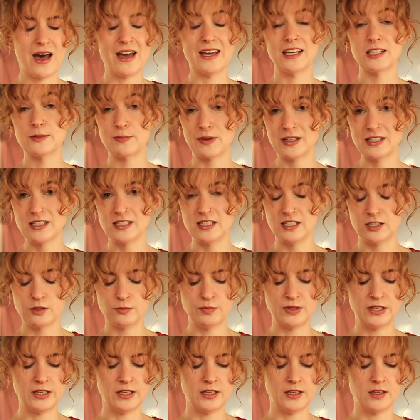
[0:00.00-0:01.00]
I expected it to
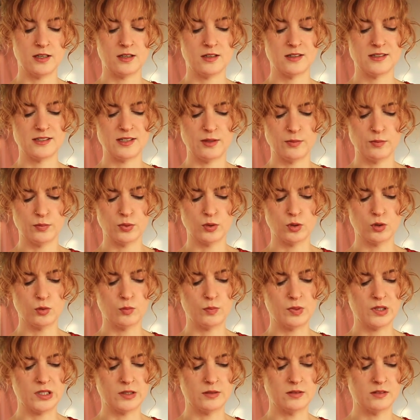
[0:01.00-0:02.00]
be simple,
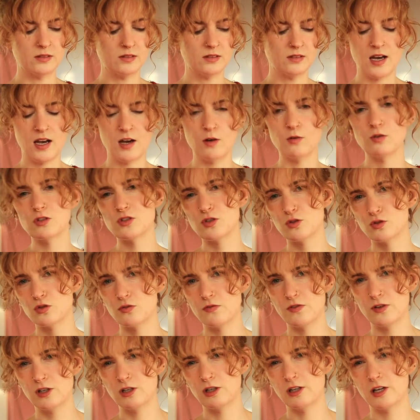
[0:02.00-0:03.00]
but I was also
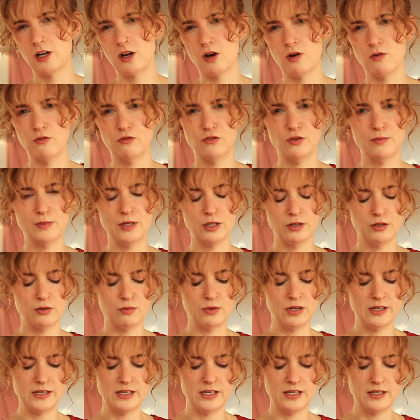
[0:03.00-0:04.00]
very unfamiliar
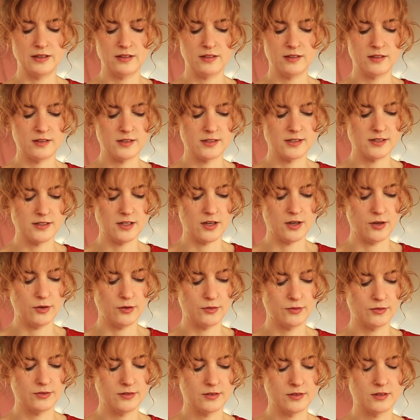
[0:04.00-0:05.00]
with it, so
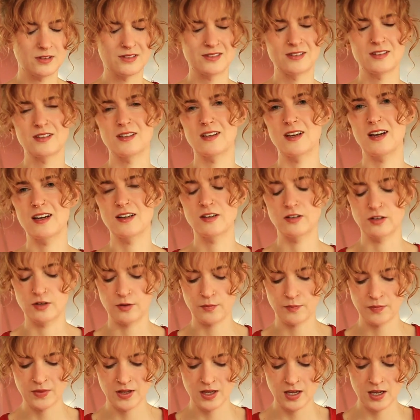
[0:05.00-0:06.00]
I don't know.
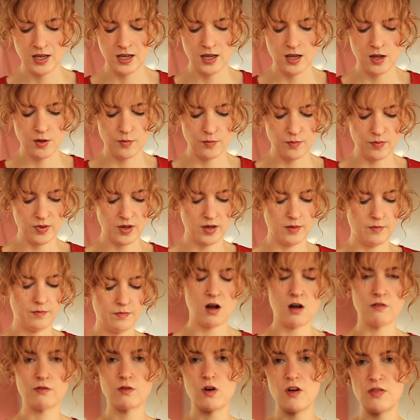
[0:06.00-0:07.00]
But
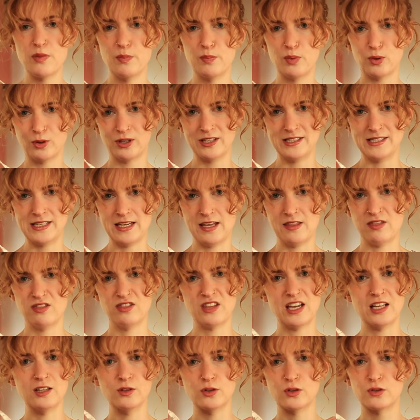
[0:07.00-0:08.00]
I've got the pockets in.
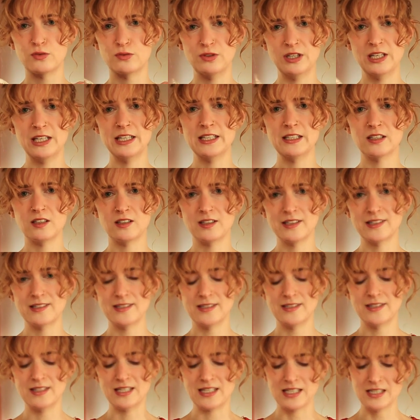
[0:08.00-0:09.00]
They look really nice
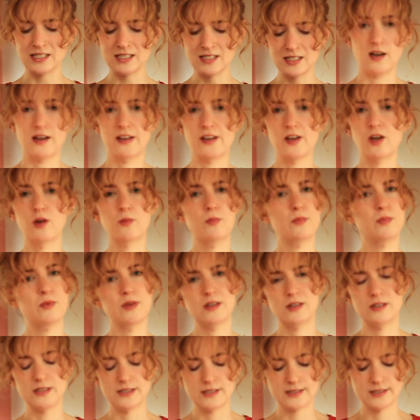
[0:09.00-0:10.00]
and neat. I hope
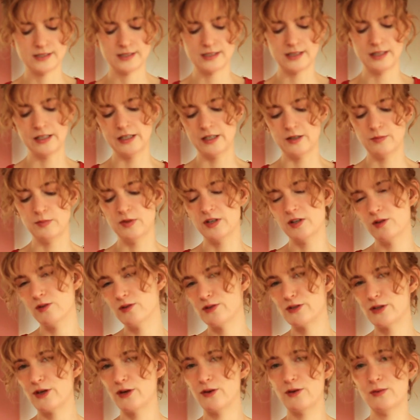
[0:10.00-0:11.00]
it is clear, but
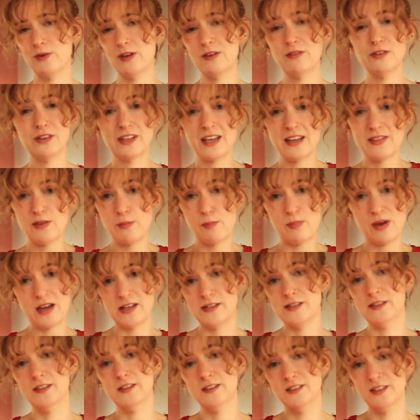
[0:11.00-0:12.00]
also if you get the
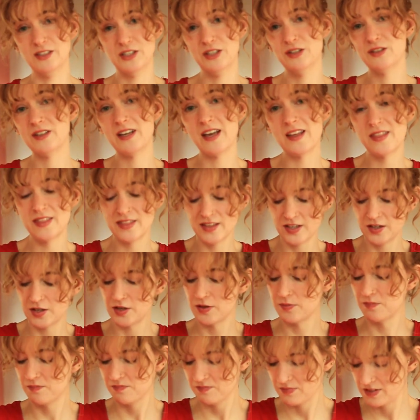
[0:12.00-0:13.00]
pattern, you get
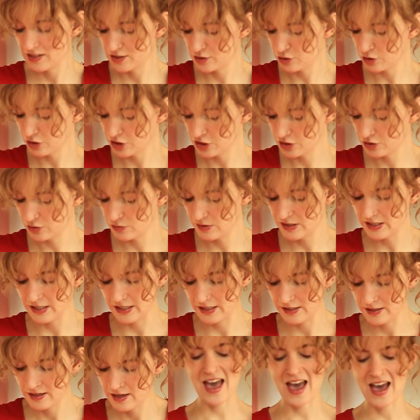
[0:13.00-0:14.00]
the instructions with it.
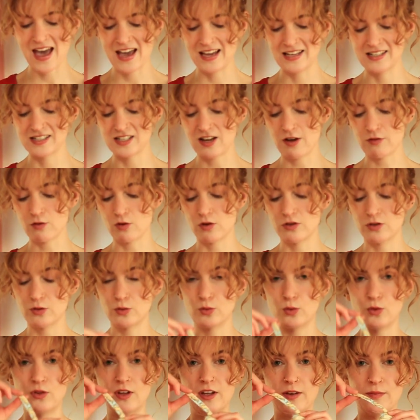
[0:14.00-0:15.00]
And I've got
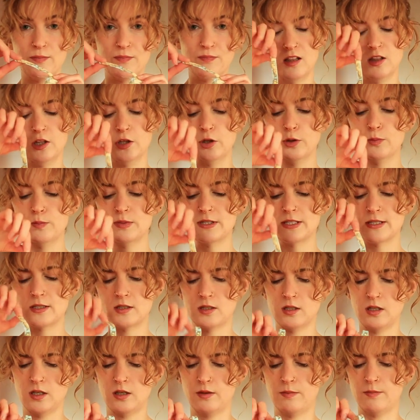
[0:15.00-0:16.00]
all the loops,
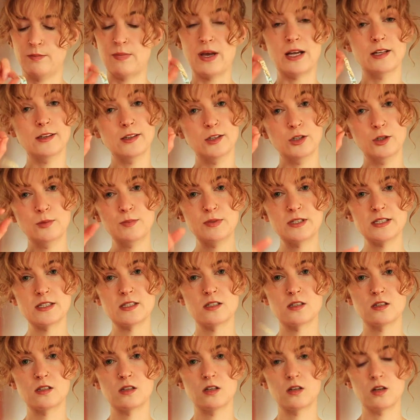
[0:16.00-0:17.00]
the belt loops,
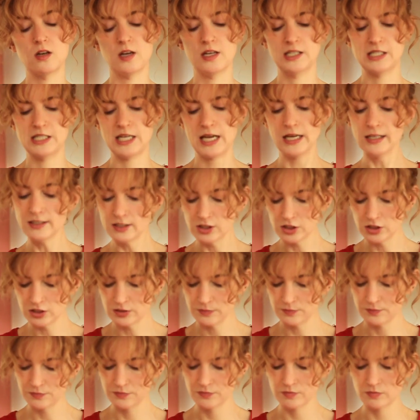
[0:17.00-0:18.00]
attached.
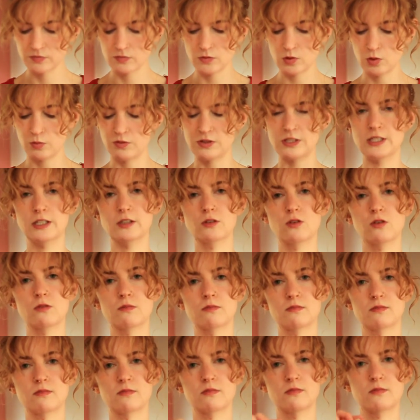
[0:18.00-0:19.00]
Obviously not
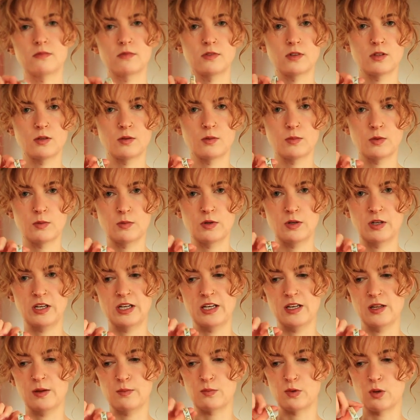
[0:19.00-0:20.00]
in
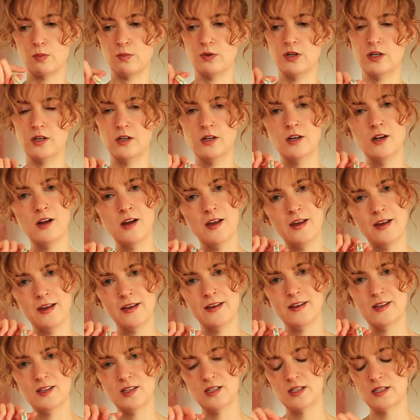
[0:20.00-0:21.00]
the proper
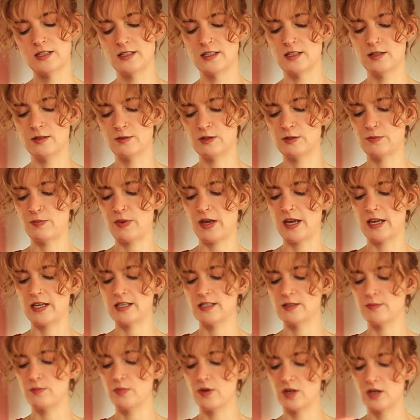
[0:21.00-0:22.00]

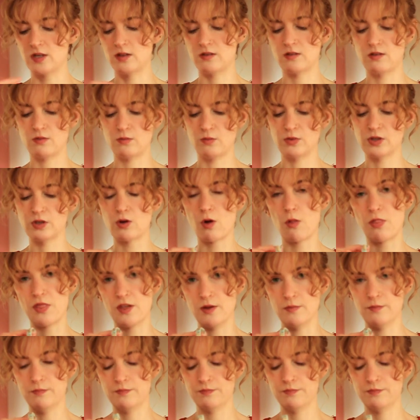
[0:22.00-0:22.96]
space, but we got them.